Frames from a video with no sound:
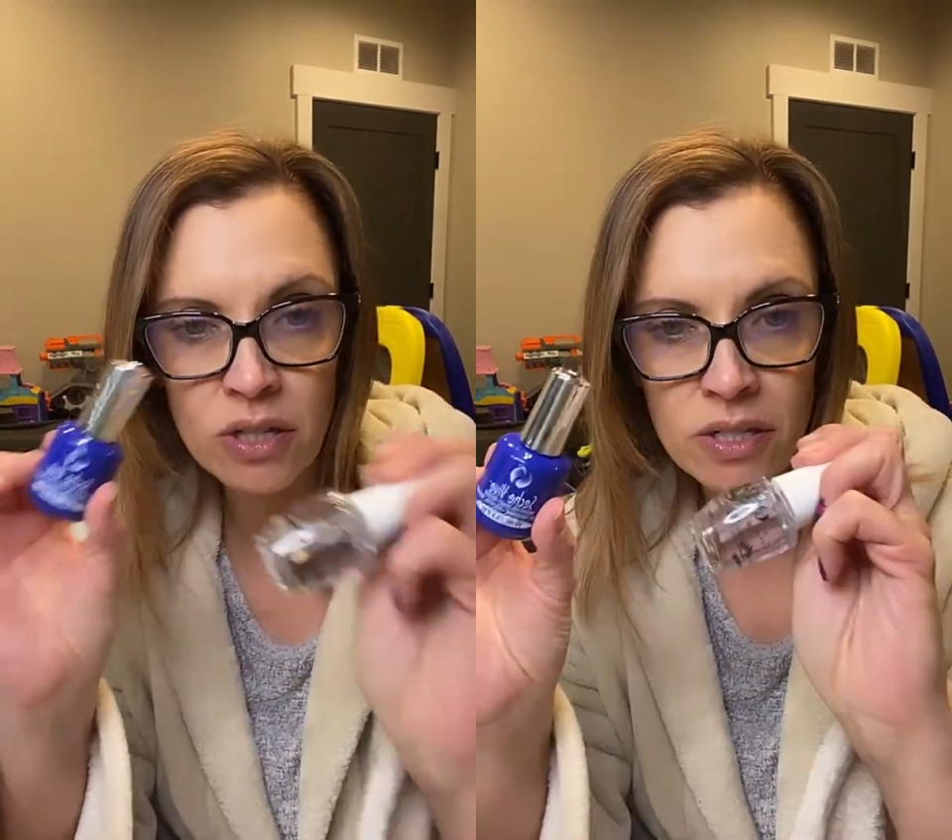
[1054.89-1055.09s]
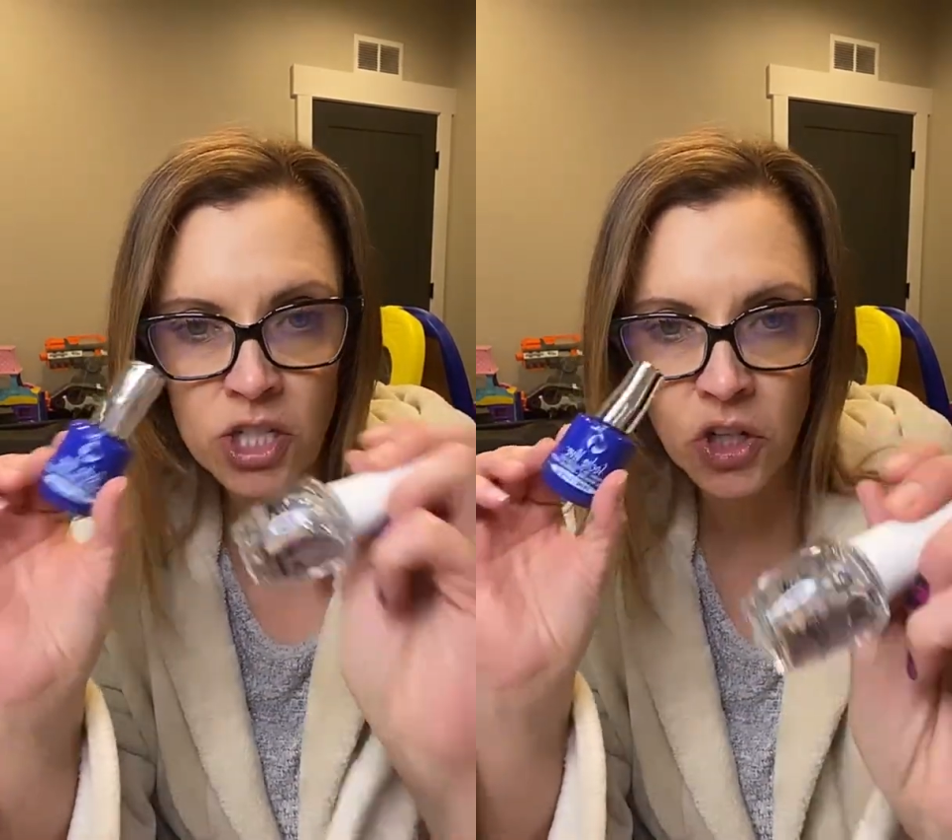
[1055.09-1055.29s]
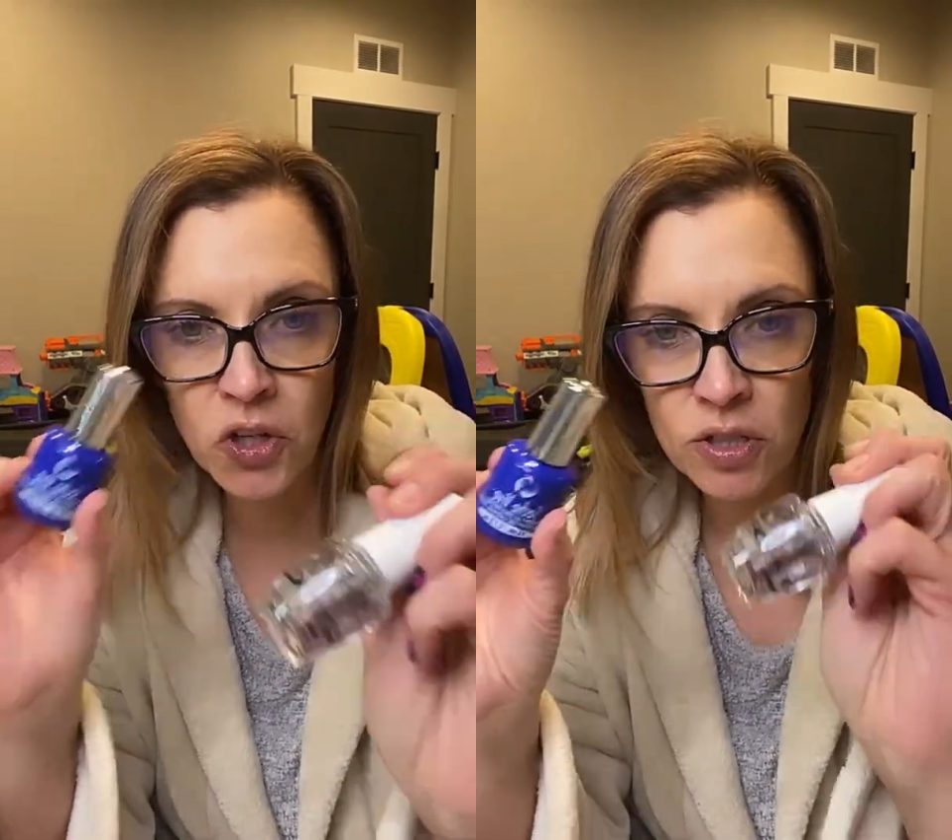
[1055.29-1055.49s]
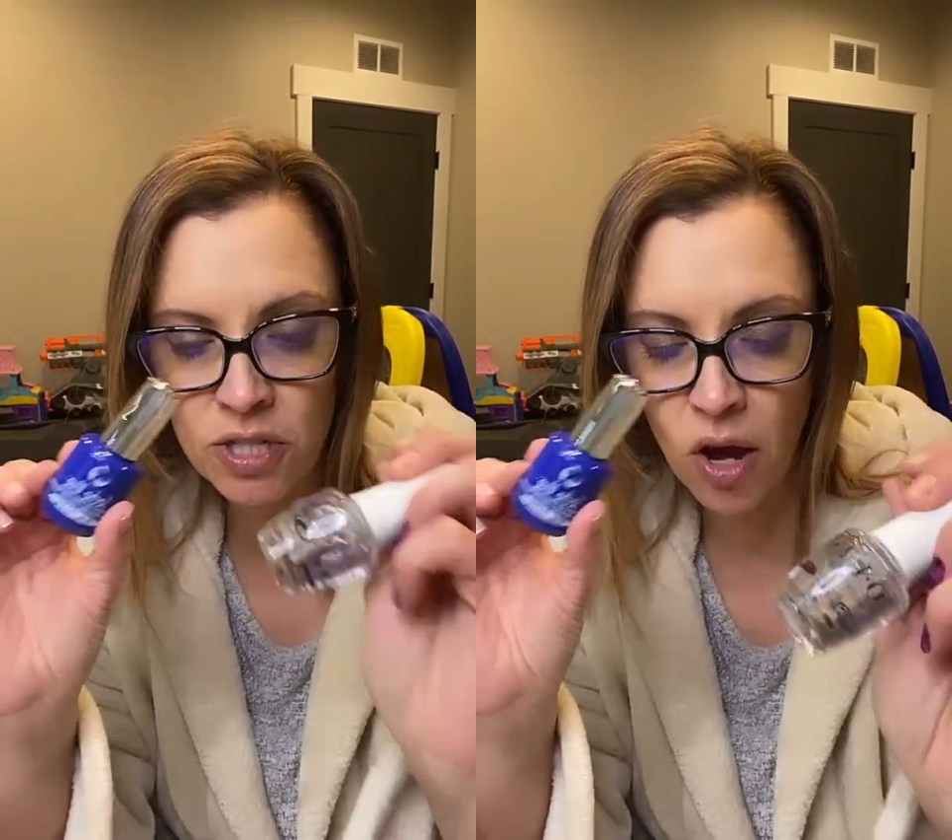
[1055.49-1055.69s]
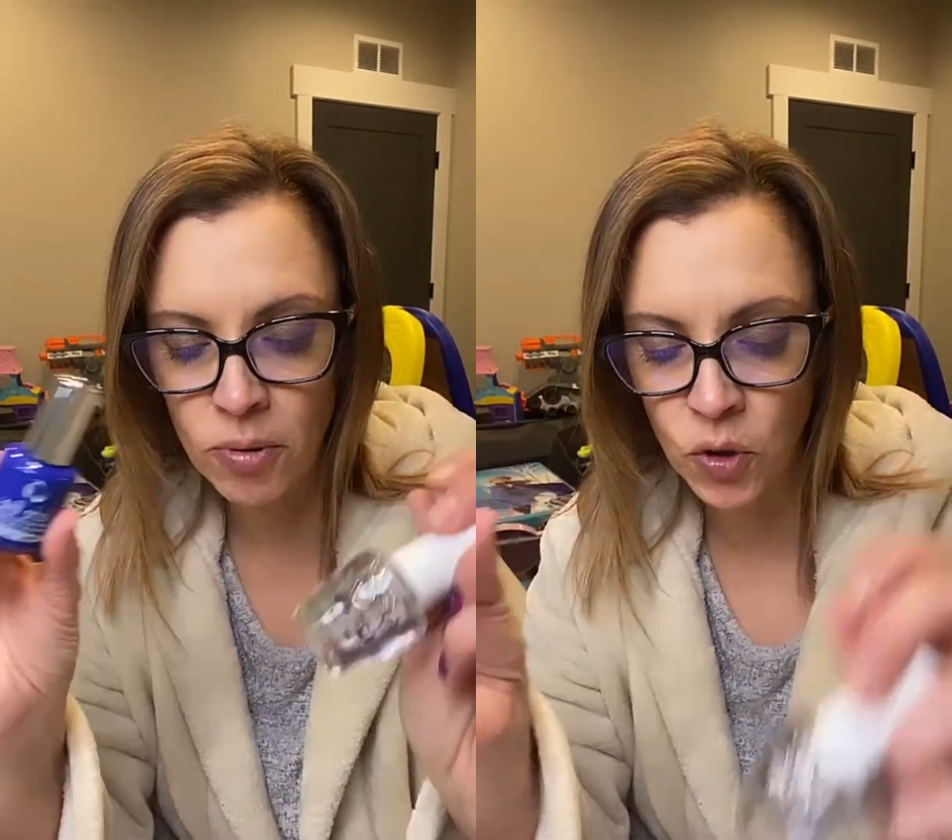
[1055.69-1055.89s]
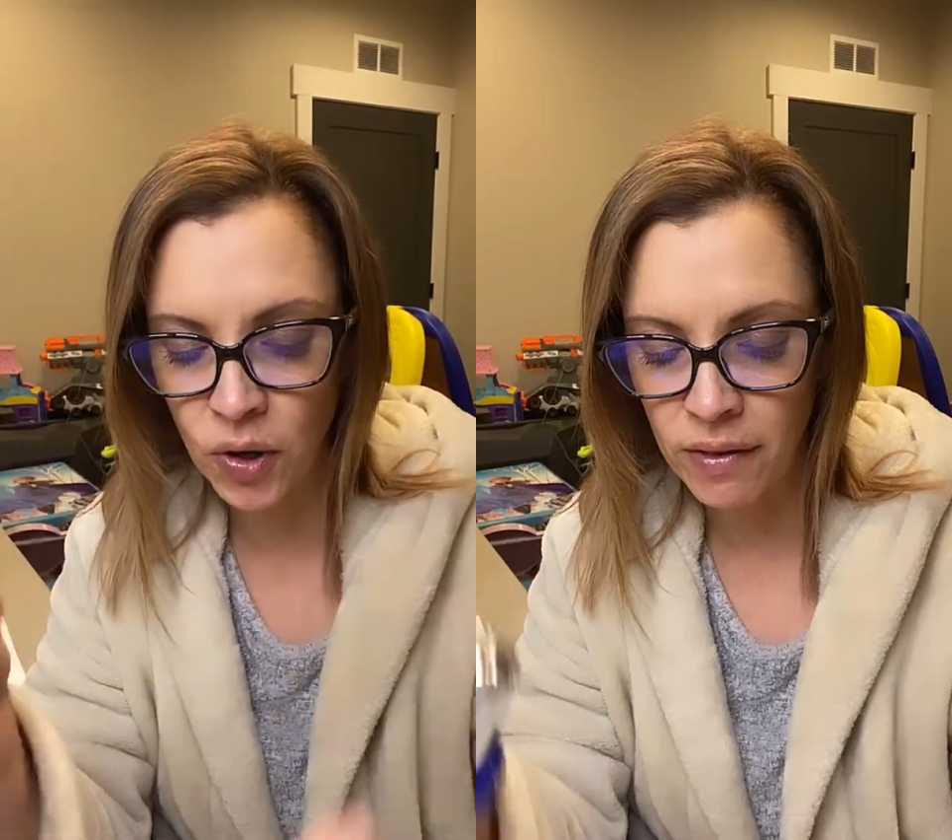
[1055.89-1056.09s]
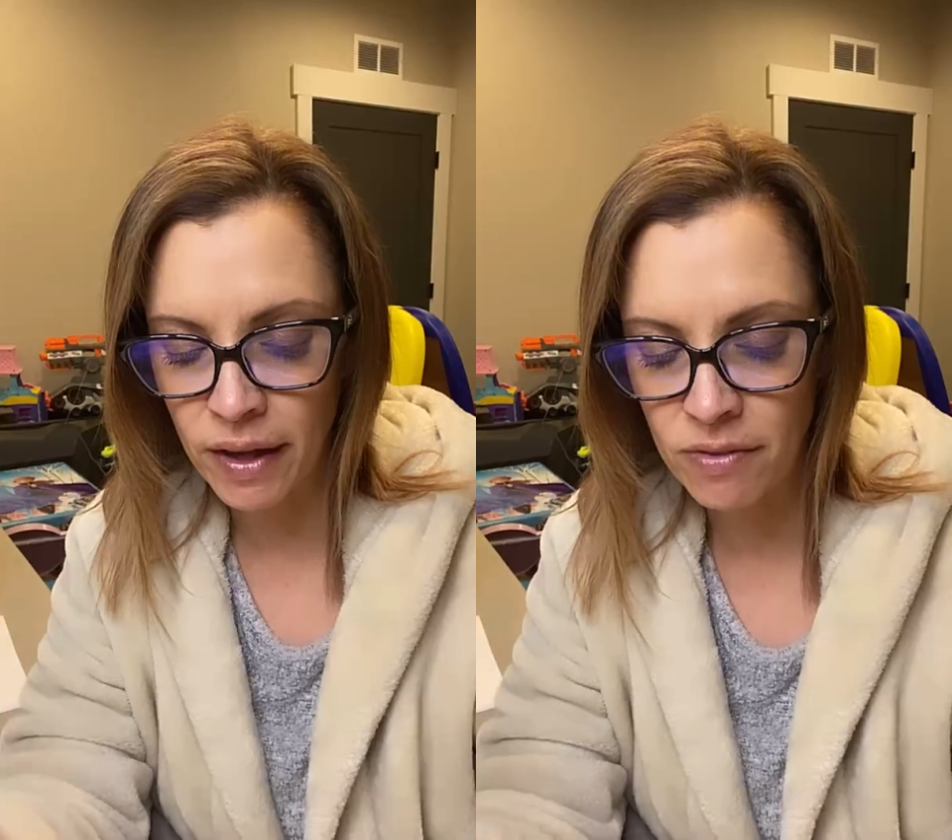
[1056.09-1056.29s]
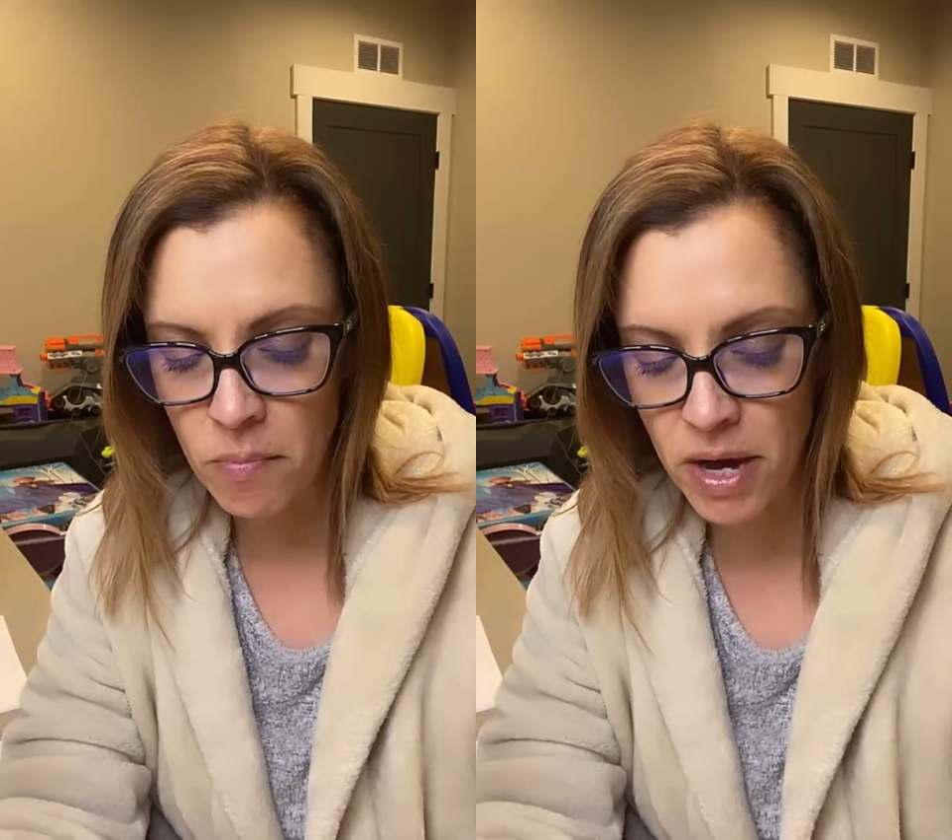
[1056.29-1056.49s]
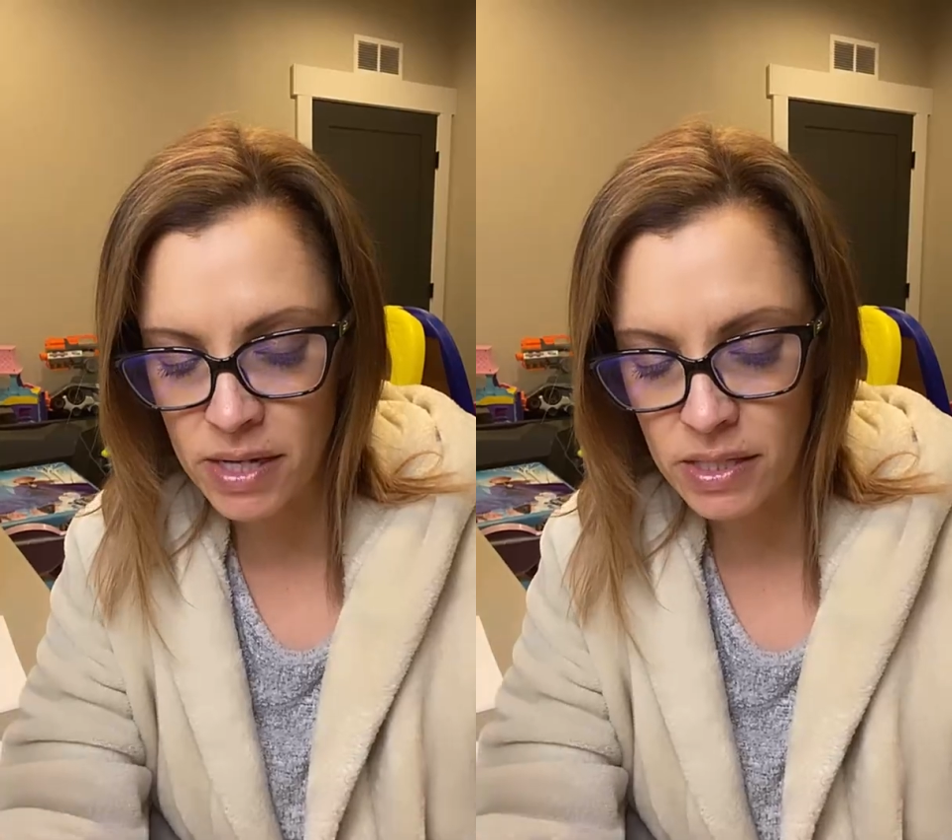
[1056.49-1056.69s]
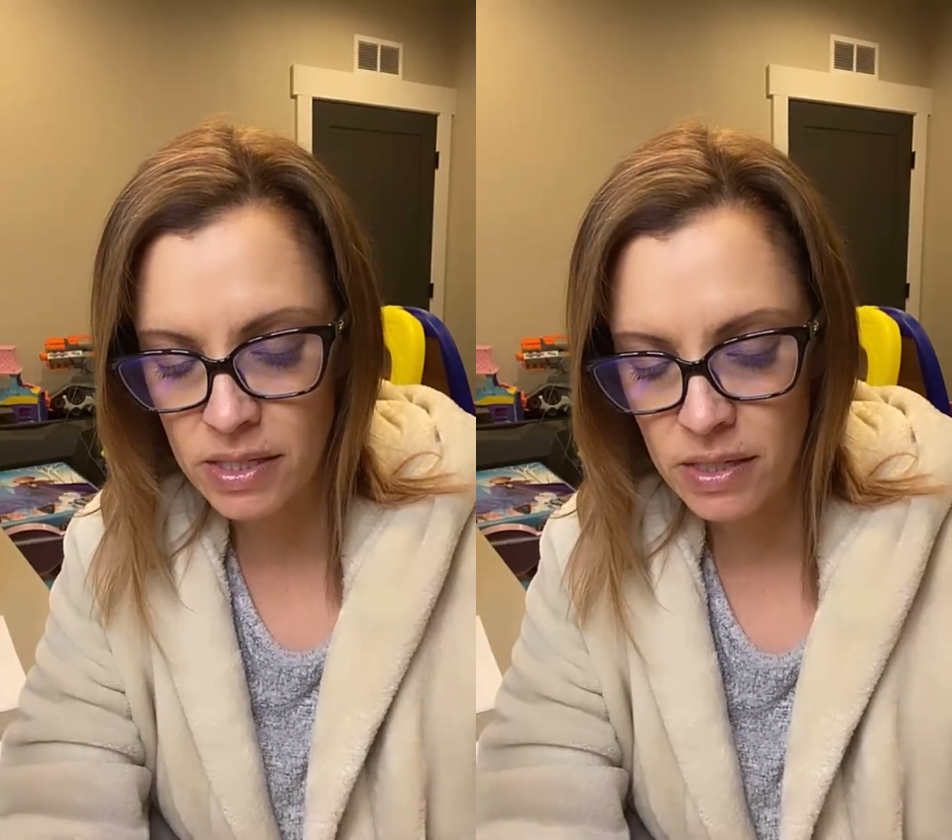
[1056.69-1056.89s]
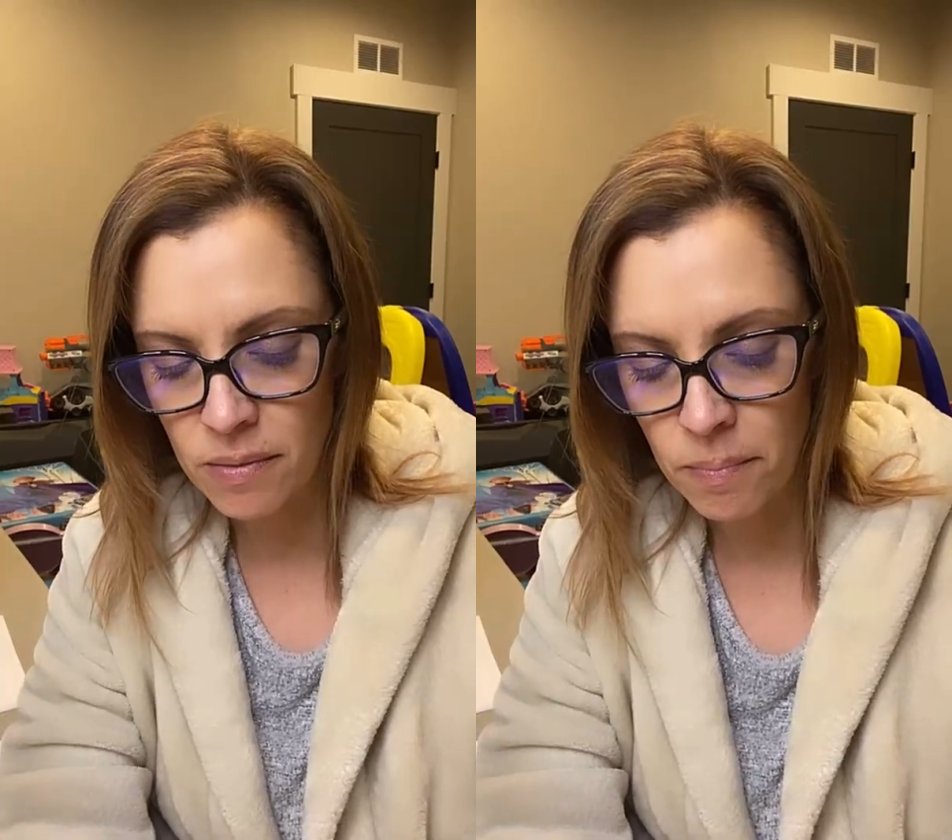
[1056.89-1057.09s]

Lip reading: gel top coat I like the best.